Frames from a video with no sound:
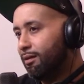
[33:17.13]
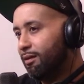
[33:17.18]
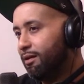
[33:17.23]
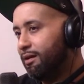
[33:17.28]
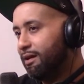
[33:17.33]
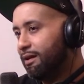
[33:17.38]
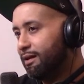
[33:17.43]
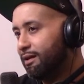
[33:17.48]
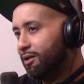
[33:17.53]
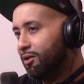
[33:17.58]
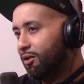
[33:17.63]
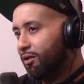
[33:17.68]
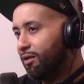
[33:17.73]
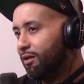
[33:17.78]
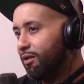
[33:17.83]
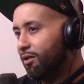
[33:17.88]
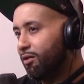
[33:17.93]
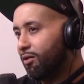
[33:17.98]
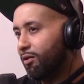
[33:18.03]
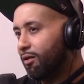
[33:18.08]
here on
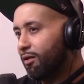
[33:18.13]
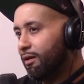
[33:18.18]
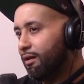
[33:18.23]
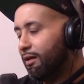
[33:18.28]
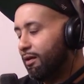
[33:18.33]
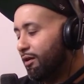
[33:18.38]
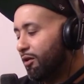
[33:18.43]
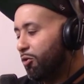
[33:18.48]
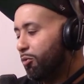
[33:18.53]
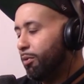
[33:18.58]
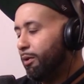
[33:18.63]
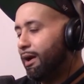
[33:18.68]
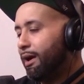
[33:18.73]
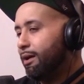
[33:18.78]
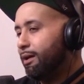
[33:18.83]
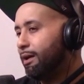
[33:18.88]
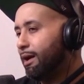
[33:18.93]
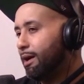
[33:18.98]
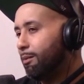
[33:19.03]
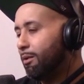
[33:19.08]
this on in this
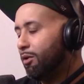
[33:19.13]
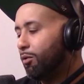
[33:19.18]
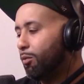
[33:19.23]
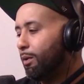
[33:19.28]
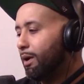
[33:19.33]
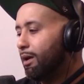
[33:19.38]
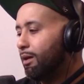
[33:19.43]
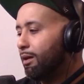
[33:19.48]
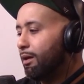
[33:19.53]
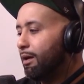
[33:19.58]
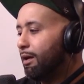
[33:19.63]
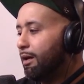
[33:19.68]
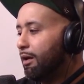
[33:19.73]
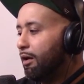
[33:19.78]
paradigm as mm-hmm. well.